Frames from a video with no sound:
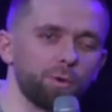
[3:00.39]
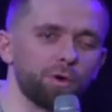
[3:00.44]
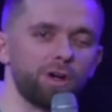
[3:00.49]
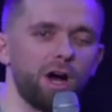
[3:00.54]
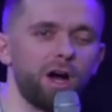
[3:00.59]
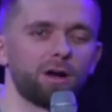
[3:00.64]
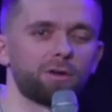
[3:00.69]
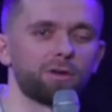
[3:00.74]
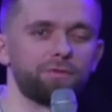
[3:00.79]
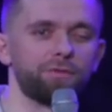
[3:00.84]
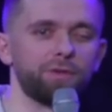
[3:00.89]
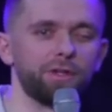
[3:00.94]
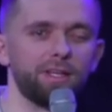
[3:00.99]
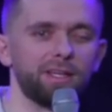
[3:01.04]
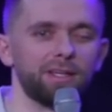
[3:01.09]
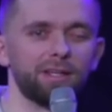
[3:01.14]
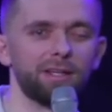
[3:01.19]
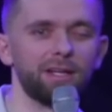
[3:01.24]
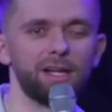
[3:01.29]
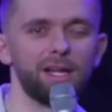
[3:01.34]

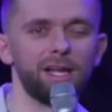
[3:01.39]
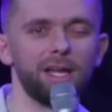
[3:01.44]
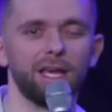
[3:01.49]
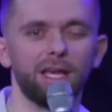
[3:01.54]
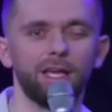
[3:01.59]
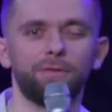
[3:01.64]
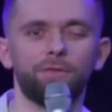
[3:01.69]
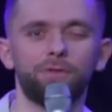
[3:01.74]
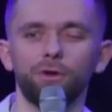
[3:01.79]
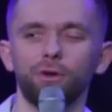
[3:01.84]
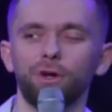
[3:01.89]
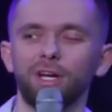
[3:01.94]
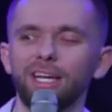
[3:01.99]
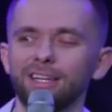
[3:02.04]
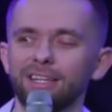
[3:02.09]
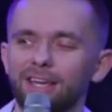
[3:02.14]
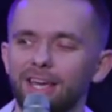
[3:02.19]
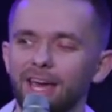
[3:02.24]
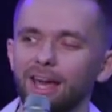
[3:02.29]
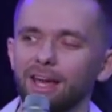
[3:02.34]
pornography, if you
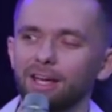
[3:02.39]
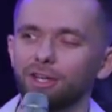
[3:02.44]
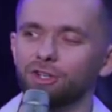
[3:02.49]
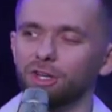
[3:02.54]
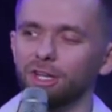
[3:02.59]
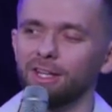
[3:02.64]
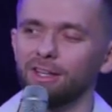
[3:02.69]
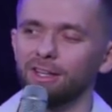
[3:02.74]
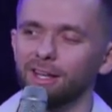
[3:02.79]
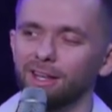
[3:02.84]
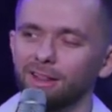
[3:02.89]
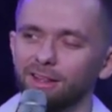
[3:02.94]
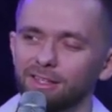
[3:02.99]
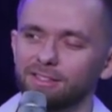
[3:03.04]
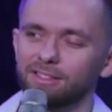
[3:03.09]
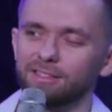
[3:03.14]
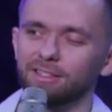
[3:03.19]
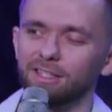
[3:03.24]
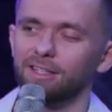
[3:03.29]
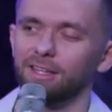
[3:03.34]
engage in
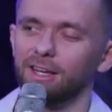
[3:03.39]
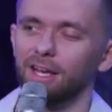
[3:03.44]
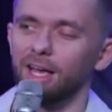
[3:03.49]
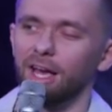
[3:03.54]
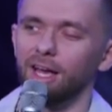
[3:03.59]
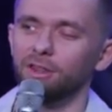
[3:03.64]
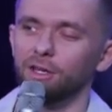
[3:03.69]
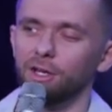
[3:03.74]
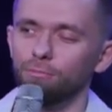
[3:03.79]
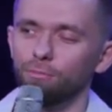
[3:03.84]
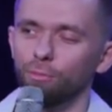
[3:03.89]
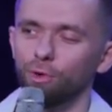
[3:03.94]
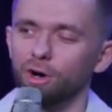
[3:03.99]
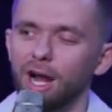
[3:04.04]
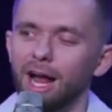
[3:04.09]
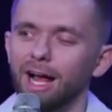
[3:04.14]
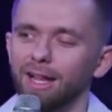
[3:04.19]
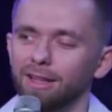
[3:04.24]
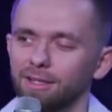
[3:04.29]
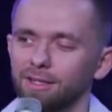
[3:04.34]
illicit and
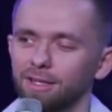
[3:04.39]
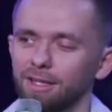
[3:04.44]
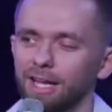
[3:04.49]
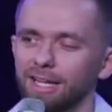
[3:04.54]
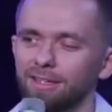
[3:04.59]
immorality